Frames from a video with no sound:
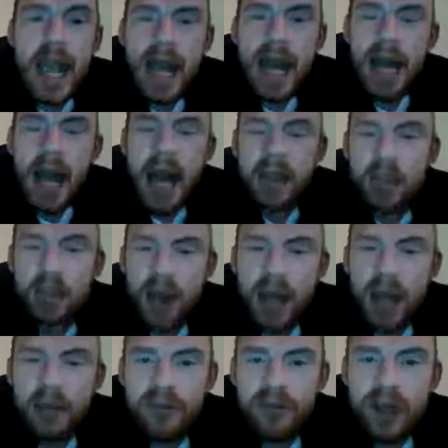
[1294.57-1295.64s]
and I
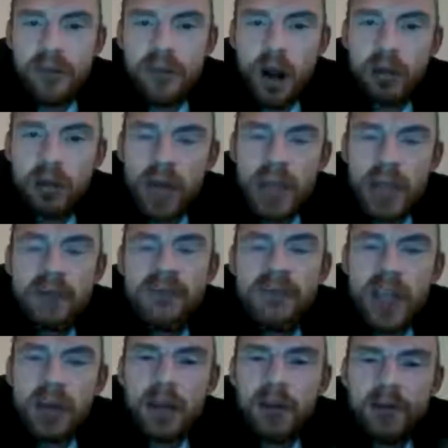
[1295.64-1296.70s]
tried to figure out, right, and
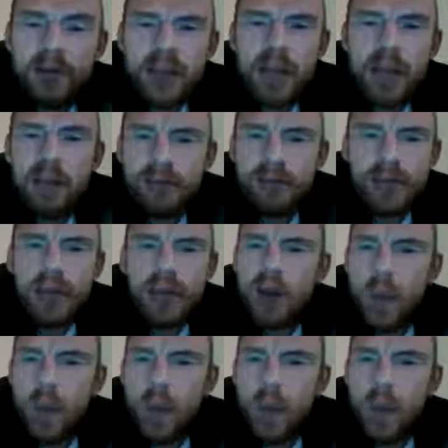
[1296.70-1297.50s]
figure